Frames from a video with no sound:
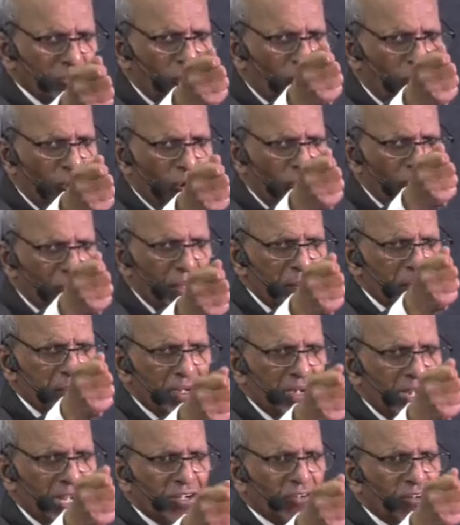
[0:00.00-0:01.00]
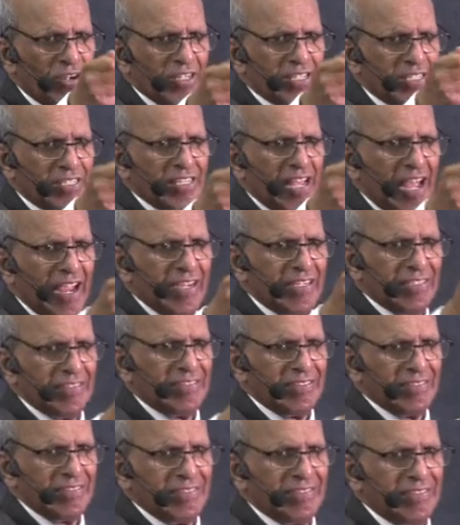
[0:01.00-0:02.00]
All the miraculous
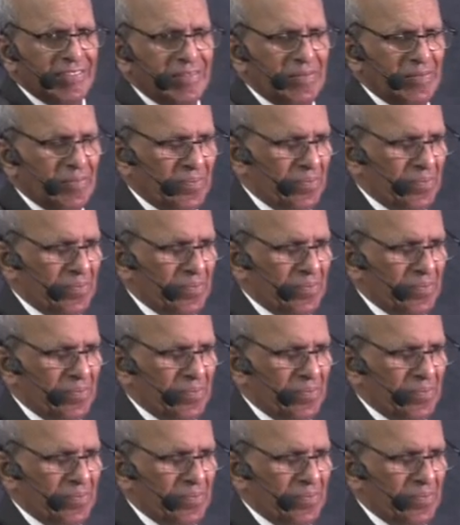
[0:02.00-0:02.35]
signs.